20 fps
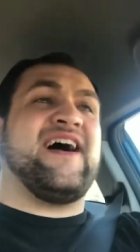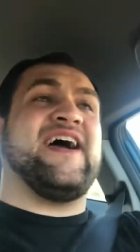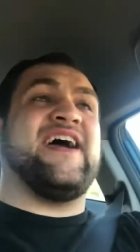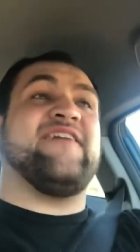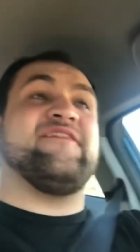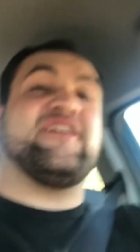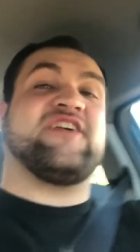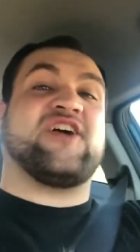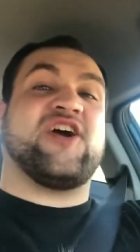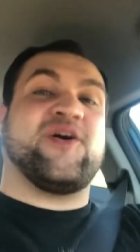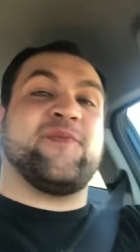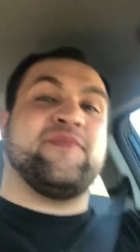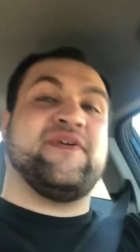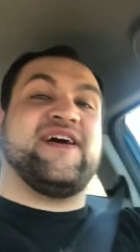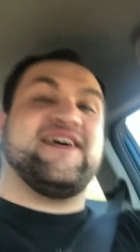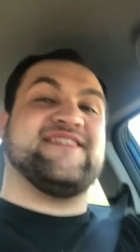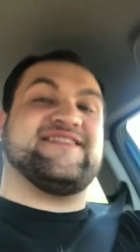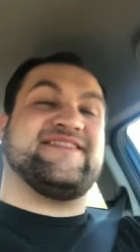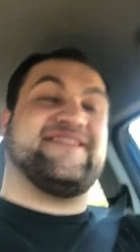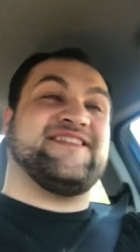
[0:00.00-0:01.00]
I have the
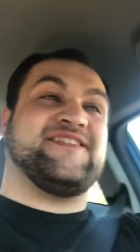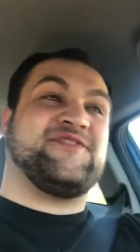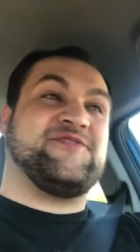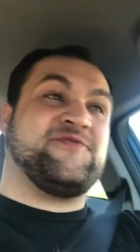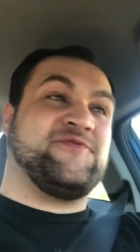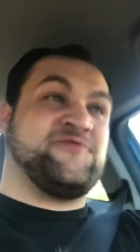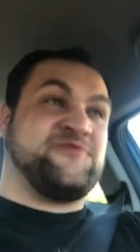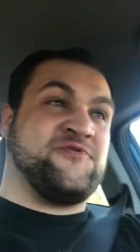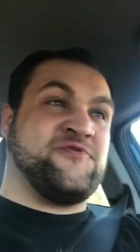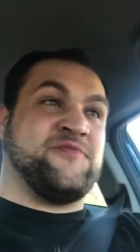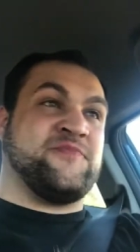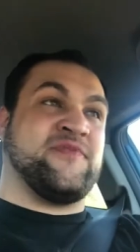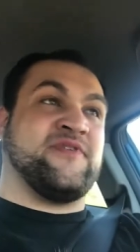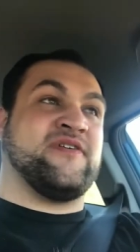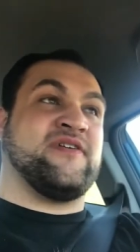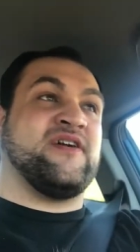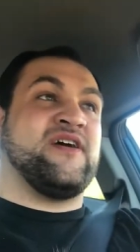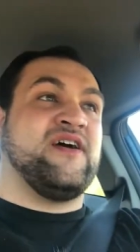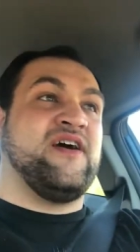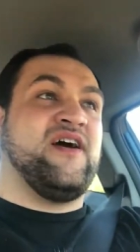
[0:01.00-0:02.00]
carbonized Sith
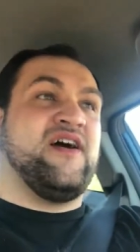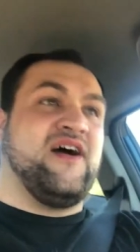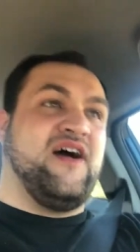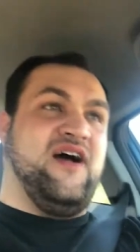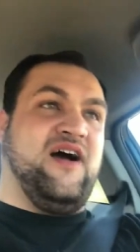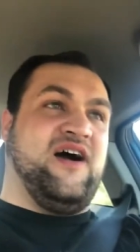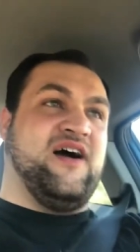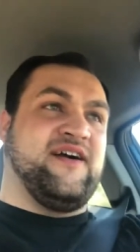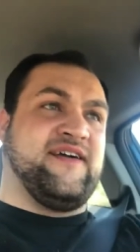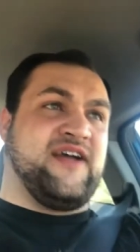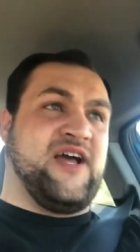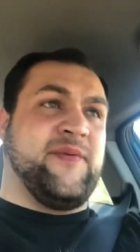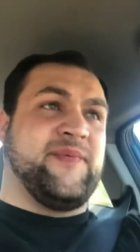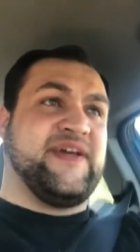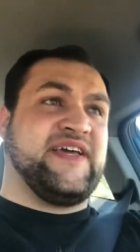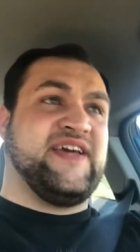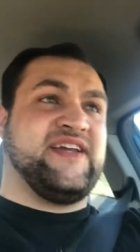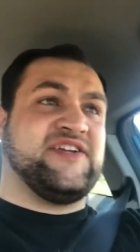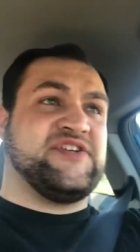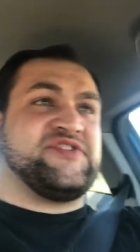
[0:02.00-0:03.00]
Trooper uh, coming in.